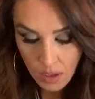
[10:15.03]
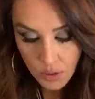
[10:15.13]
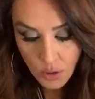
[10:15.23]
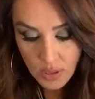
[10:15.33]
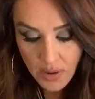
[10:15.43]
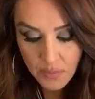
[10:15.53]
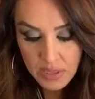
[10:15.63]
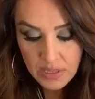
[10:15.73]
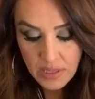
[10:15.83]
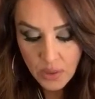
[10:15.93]
You could have
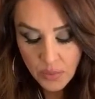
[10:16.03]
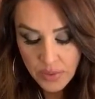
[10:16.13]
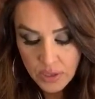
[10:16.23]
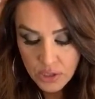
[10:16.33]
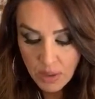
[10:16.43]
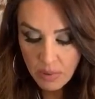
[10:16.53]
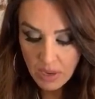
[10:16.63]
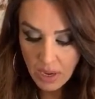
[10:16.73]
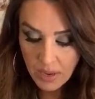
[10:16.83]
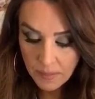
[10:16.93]
been dealing with a
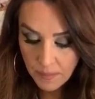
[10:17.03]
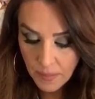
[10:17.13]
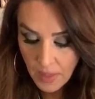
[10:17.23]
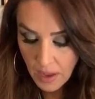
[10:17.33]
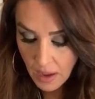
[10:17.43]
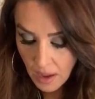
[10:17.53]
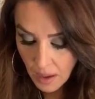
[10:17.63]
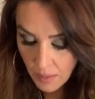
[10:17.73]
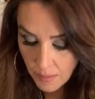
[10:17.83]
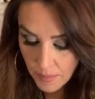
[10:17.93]
Gemini.
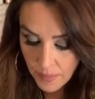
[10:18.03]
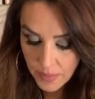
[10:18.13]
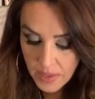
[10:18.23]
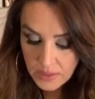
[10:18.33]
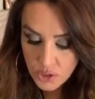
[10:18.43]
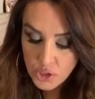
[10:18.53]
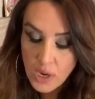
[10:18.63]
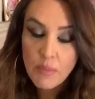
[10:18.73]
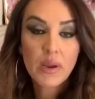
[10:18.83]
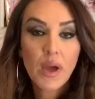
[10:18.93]
This
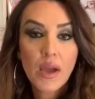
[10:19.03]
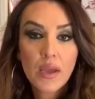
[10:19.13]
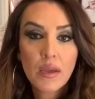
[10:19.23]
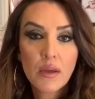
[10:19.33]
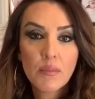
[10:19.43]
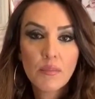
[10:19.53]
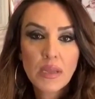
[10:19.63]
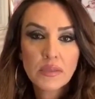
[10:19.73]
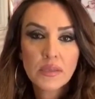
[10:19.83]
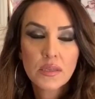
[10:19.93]
Gemini
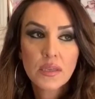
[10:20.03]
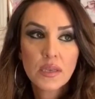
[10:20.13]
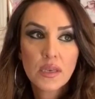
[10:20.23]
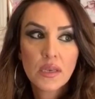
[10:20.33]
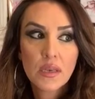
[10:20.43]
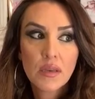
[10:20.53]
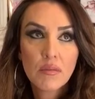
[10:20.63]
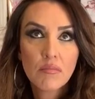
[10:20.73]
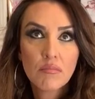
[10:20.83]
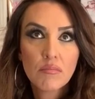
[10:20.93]

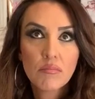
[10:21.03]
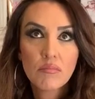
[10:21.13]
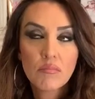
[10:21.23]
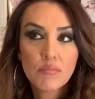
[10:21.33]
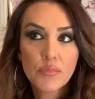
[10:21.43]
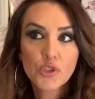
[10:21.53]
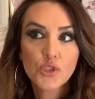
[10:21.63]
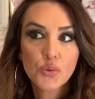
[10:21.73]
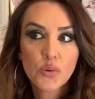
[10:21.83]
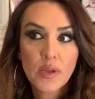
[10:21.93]
mentally
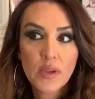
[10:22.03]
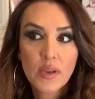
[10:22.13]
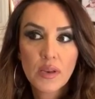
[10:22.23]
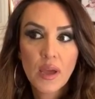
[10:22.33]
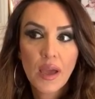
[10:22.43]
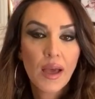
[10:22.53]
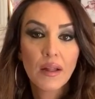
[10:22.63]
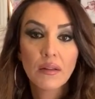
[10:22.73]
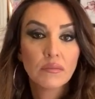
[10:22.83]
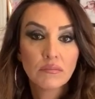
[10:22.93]
put you in a
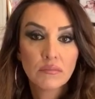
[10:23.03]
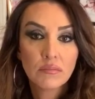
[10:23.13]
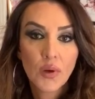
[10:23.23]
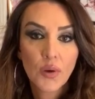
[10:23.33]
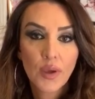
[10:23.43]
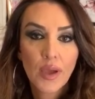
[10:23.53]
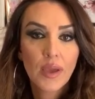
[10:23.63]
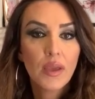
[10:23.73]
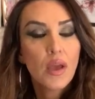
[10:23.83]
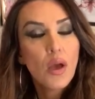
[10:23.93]
hell, okay?